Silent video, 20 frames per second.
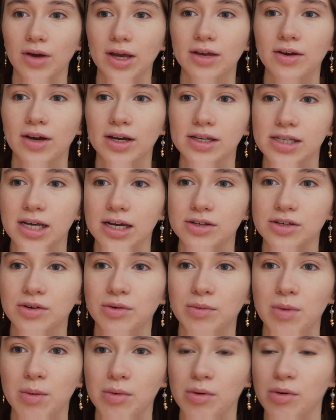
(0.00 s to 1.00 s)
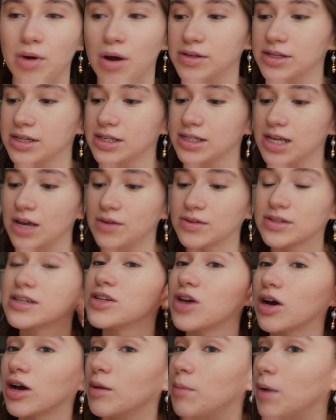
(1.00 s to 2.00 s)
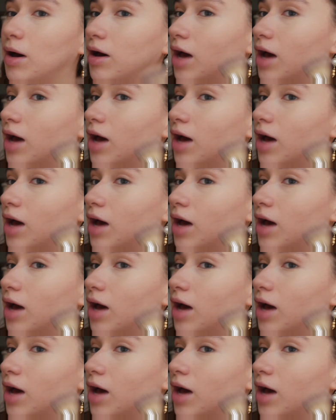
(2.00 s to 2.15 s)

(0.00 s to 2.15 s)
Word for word: you guys, I actually remember what I was gonna say. I was gonna talk about